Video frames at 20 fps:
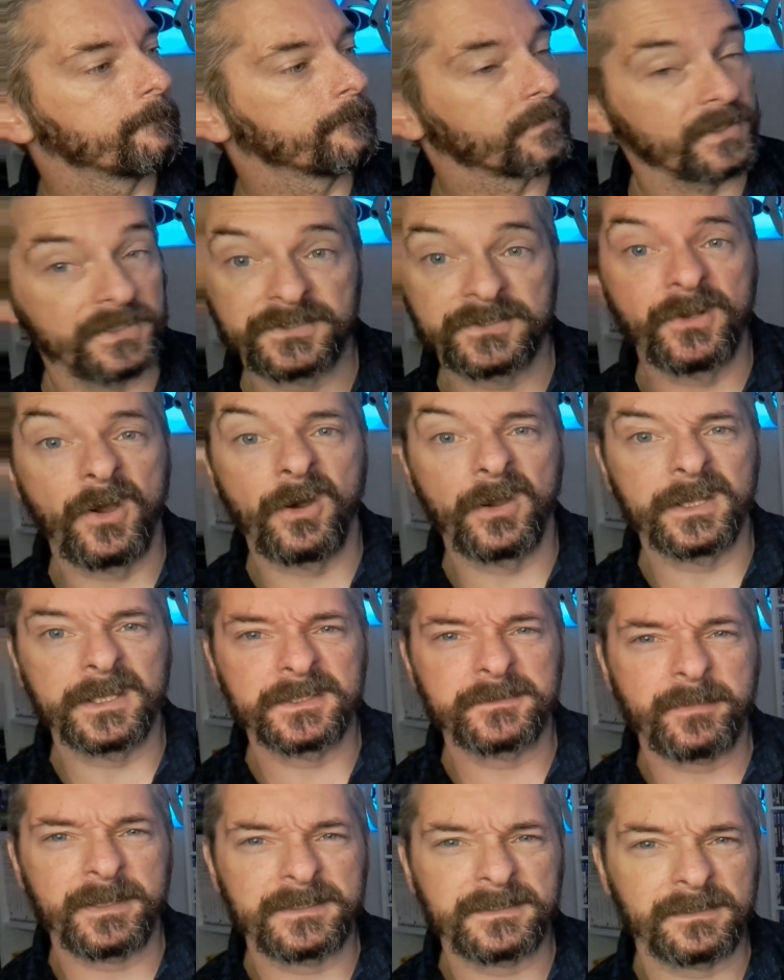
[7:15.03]
But it's not.
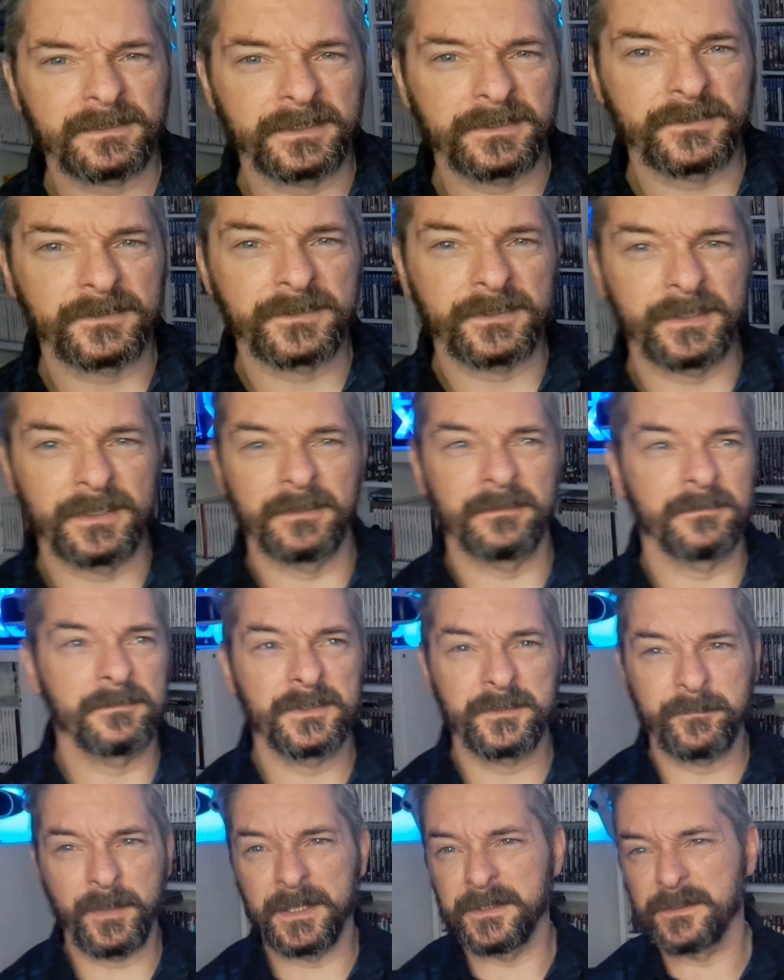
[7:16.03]
It's basically just a
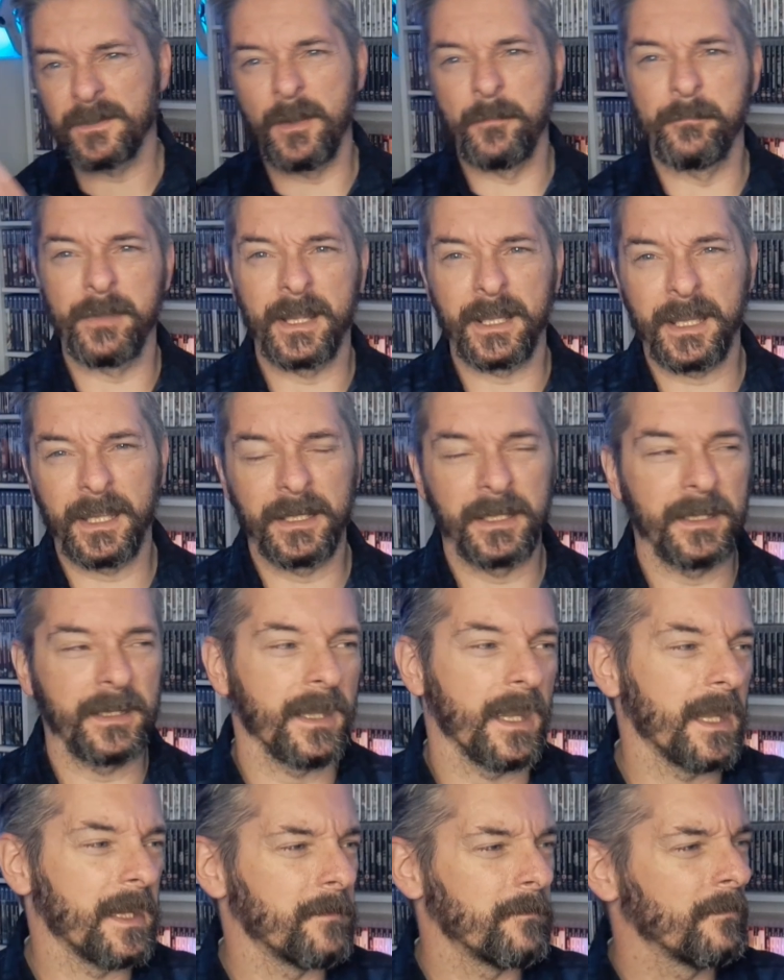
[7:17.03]
space combat kind of
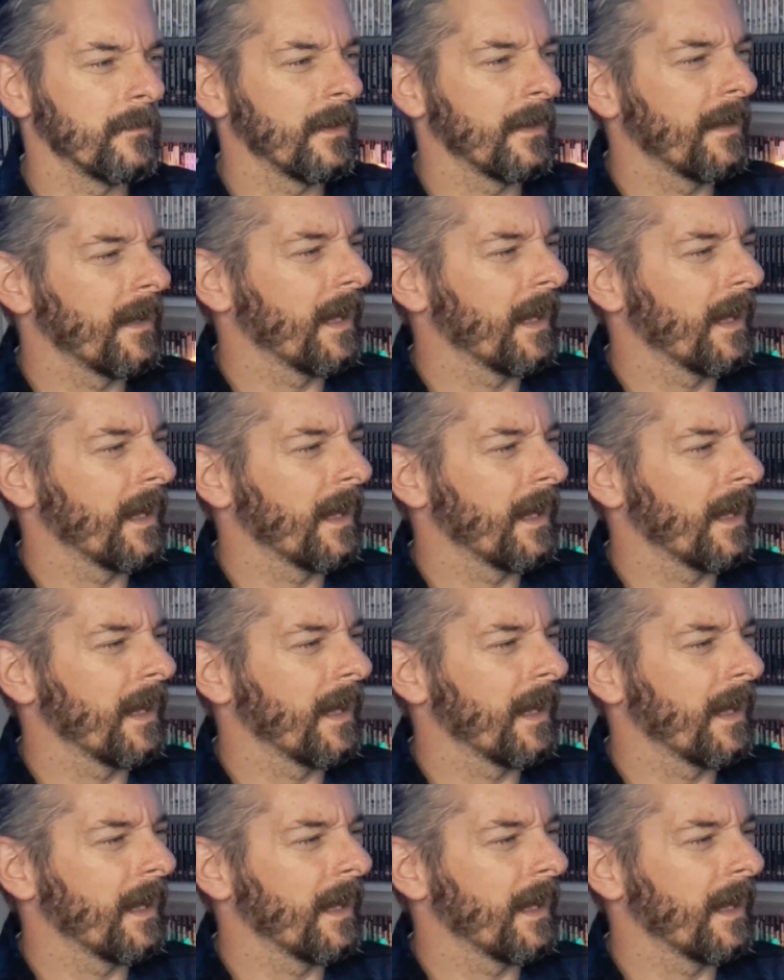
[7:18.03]
game.